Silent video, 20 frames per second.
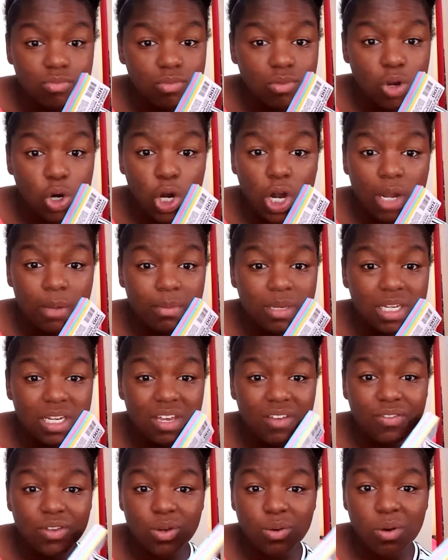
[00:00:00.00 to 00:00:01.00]
Or, I mean,
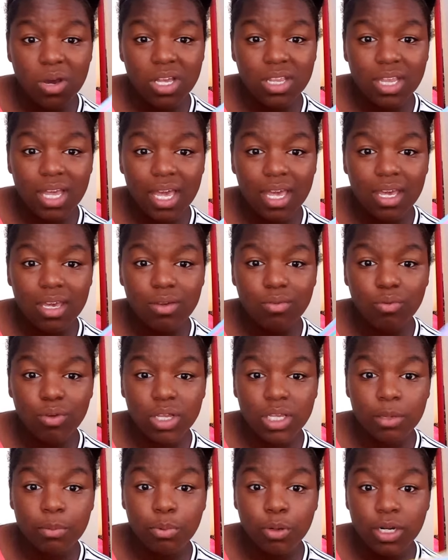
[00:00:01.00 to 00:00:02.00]
if you want, like,
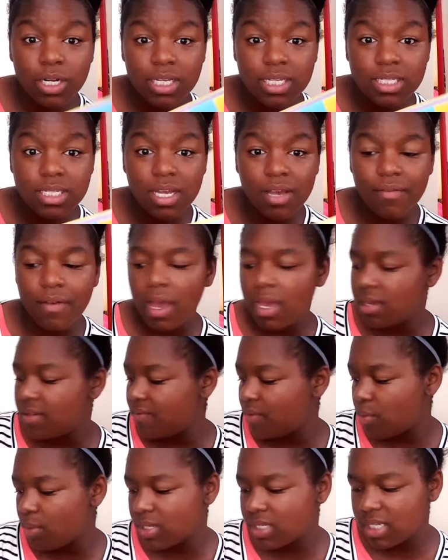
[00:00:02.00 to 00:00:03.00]
really pretty stuff. I
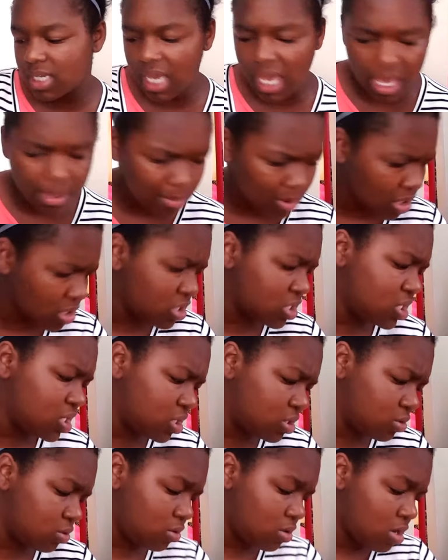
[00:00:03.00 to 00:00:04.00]
even went to Kmart,
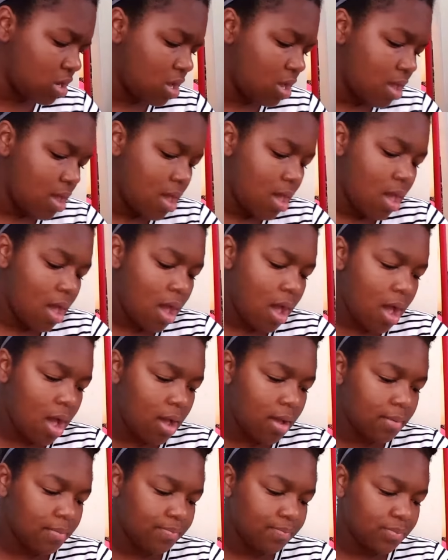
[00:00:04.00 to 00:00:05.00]
too.
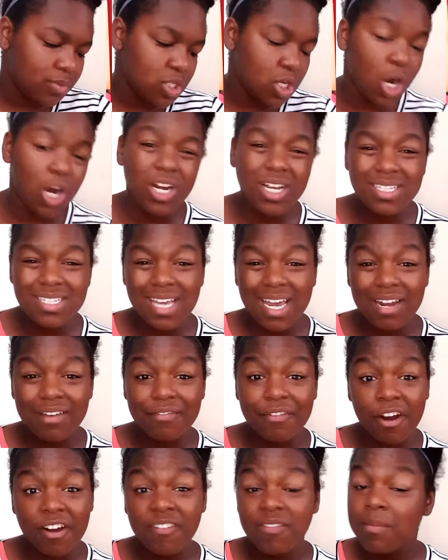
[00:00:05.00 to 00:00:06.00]
Um, Target's kind of
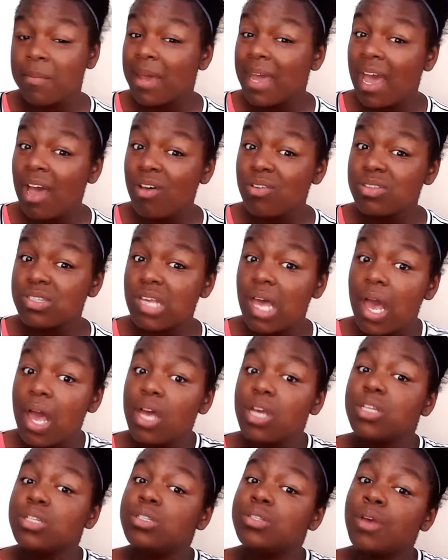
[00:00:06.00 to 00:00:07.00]
far from my house,
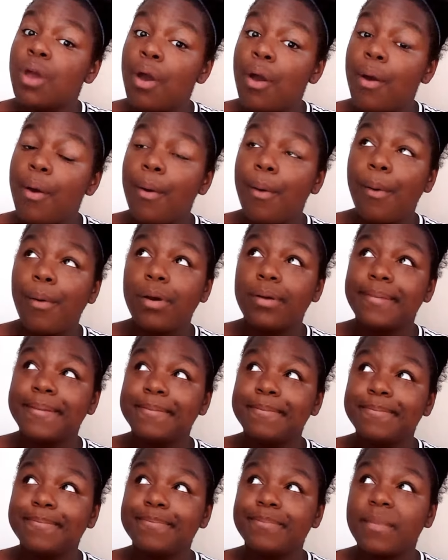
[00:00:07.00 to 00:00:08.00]
so
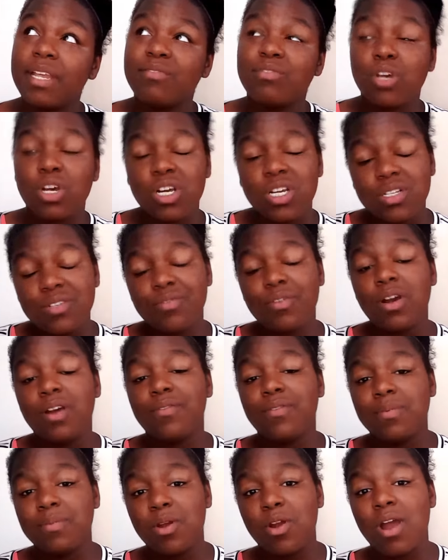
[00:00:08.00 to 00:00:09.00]
if Target's far
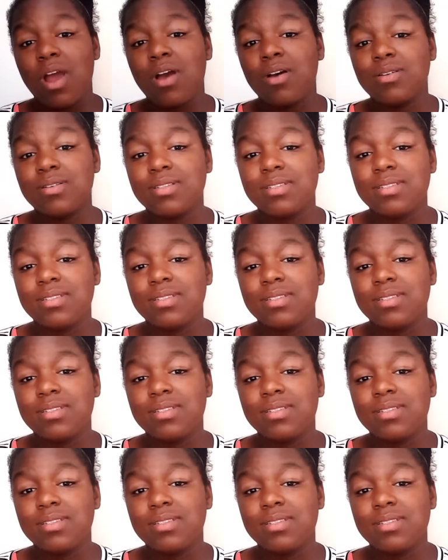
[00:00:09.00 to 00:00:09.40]
from your house,